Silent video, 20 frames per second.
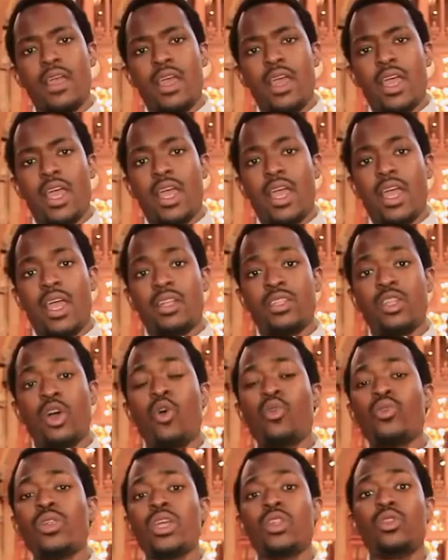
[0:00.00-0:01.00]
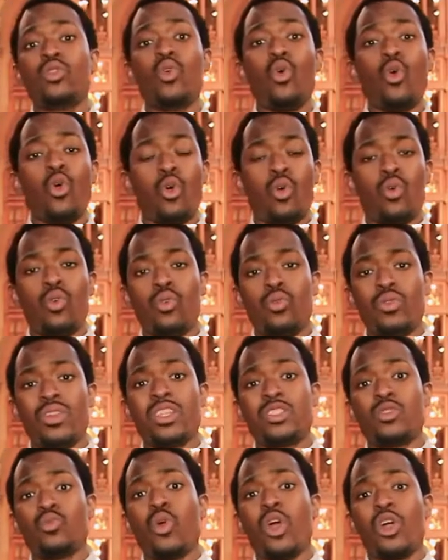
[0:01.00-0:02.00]
And the only law
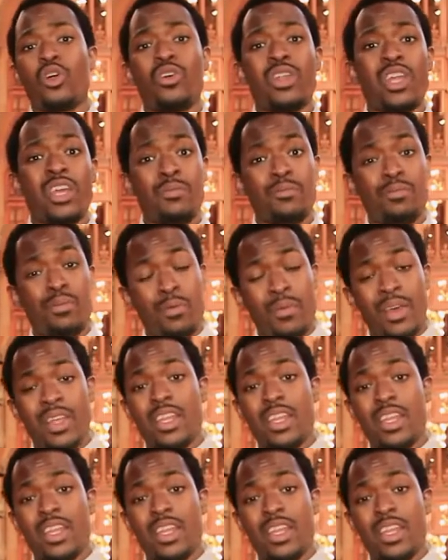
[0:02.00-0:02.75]
we need to work on